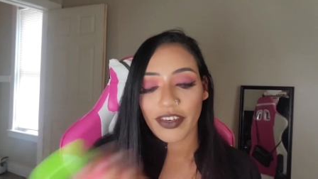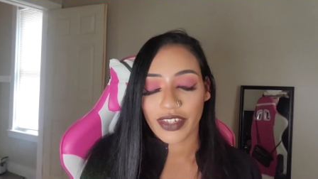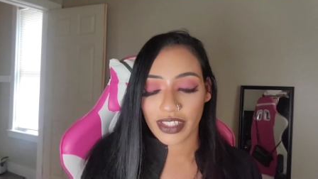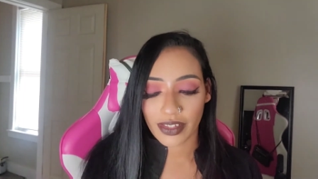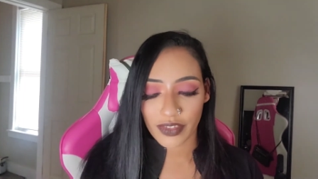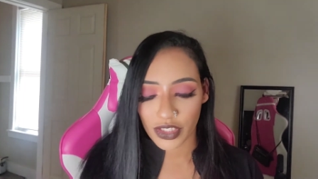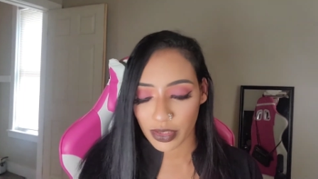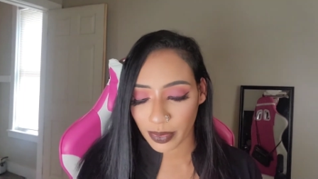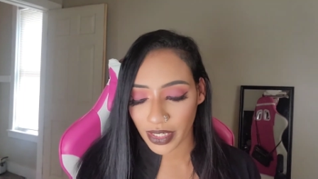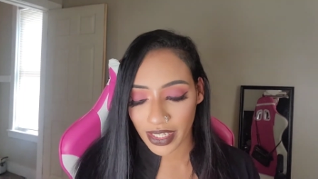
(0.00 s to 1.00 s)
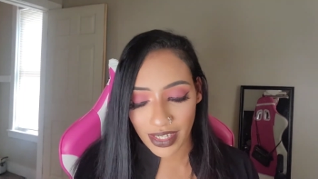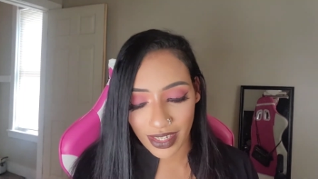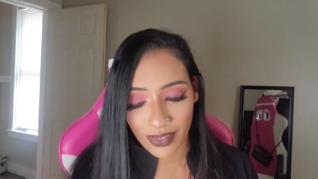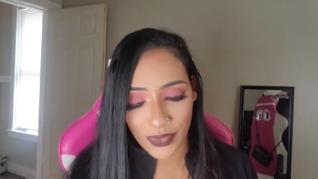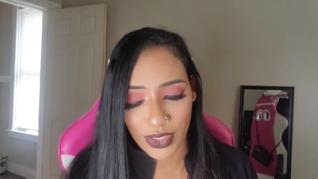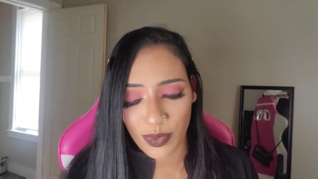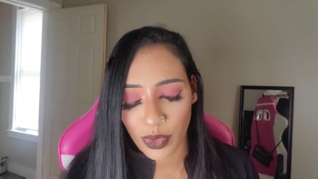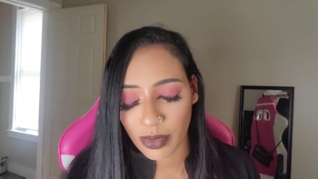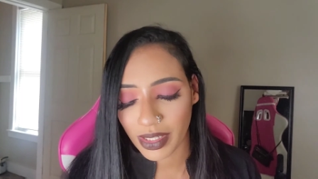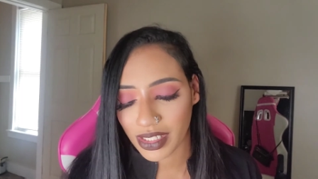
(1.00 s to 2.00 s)
I already love their spray. And if it's in
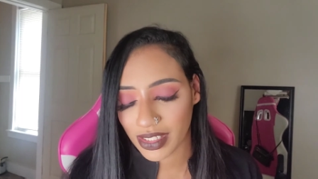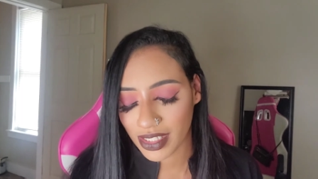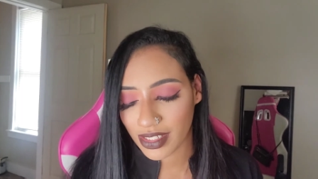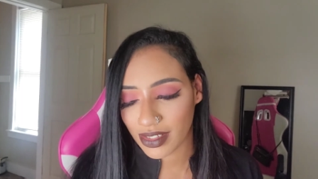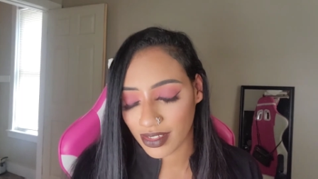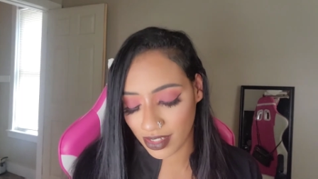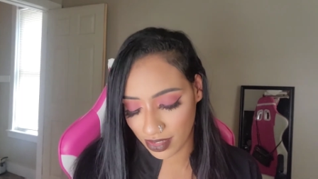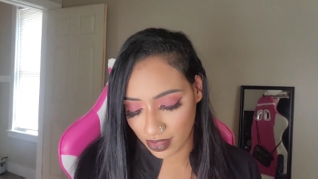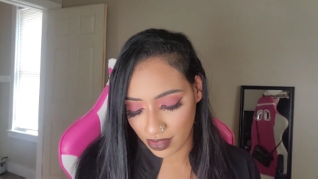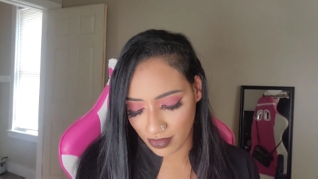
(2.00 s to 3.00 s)
watermelon scent,